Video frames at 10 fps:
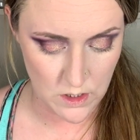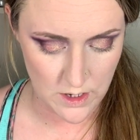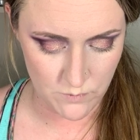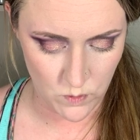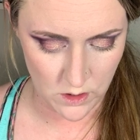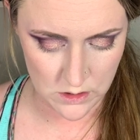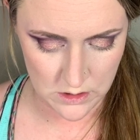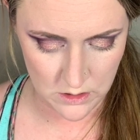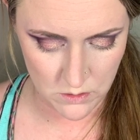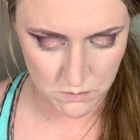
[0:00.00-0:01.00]
lot of work to
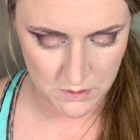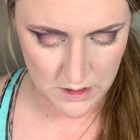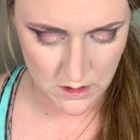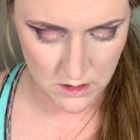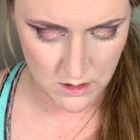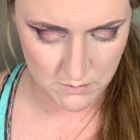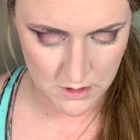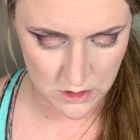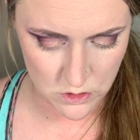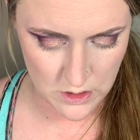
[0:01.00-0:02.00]
do, but I'm
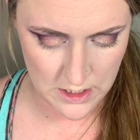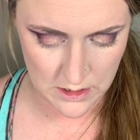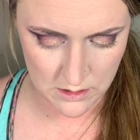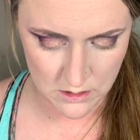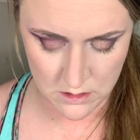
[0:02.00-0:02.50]
gonna try to